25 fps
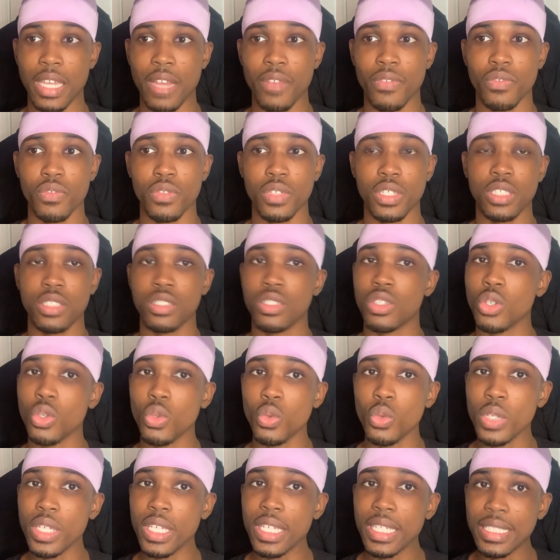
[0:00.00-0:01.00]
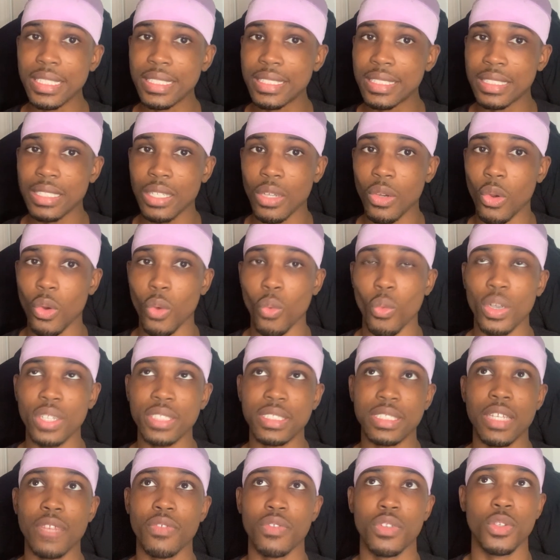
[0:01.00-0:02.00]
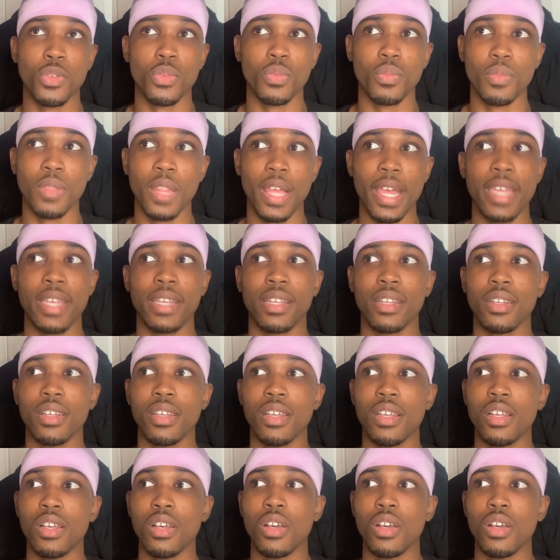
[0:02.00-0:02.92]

every 2 weeks, or once every like